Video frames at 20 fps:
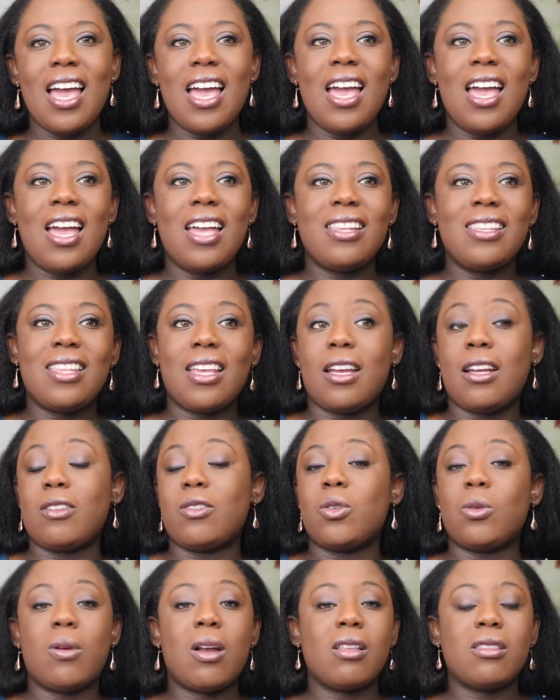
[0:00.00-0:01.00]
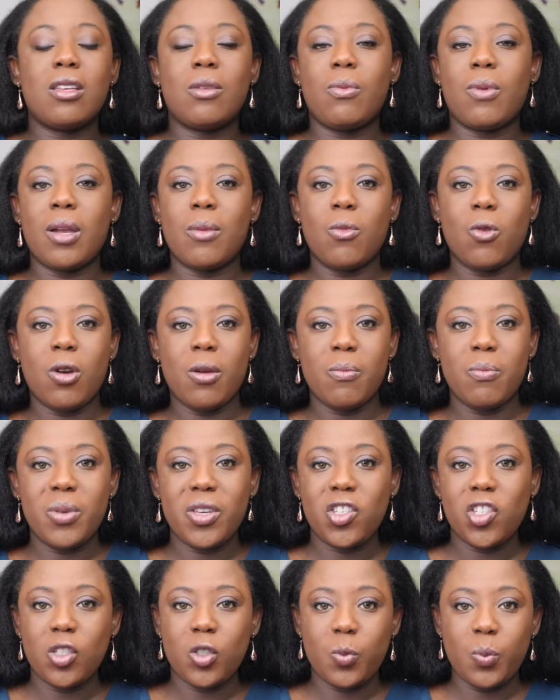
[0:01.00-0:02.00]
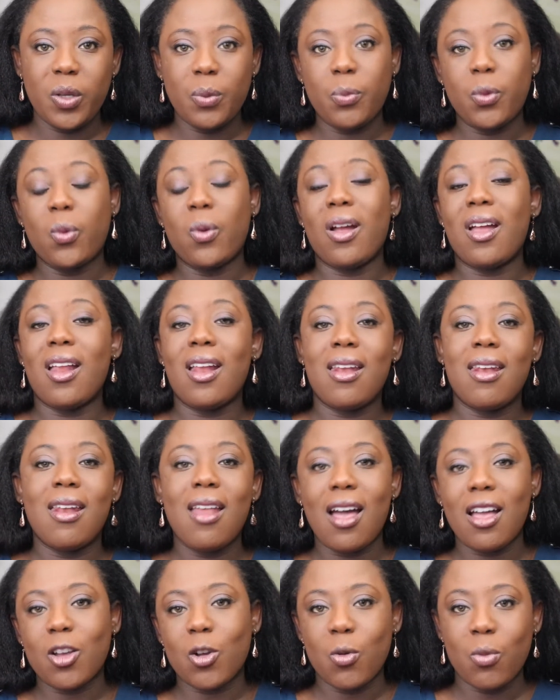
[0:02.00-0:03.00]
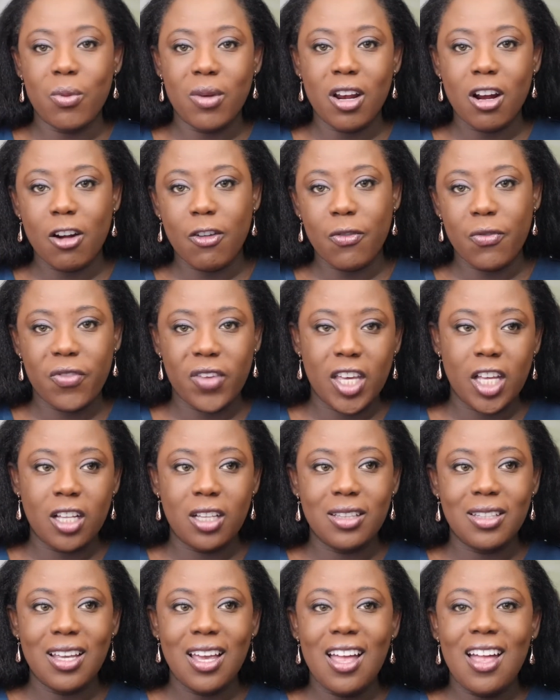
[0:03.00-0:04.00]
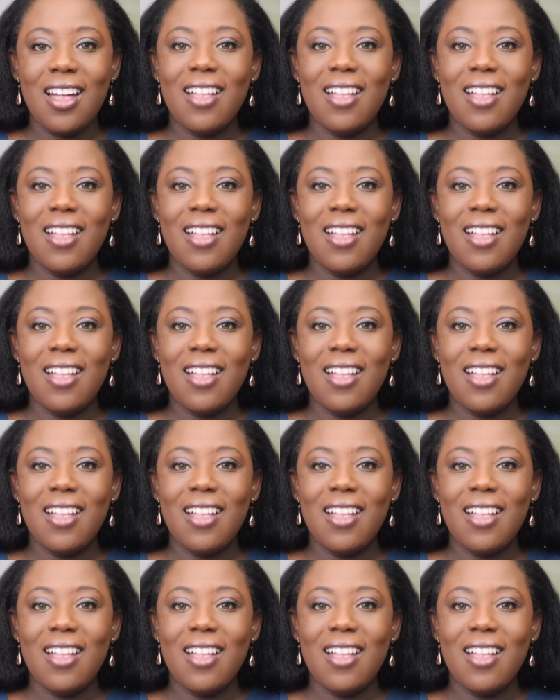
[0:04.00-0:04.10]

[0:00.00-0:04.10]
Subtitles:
and they're surrounded by more ambitious people in that career field,